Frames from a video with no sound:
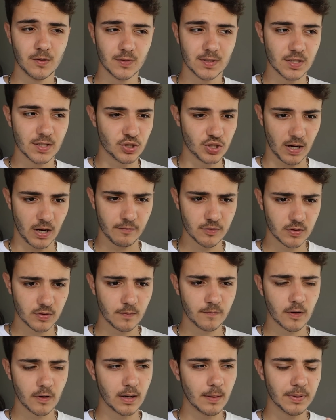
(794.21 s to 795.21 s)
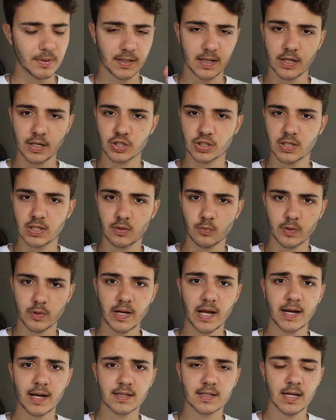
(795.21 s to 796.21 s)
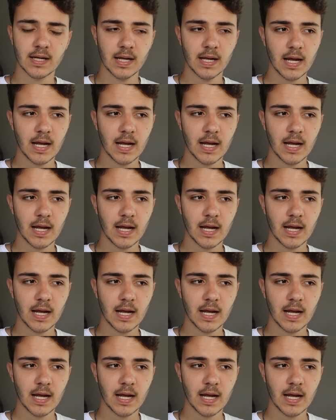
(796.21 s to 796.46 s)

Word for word: uses JavaScript for an application in React,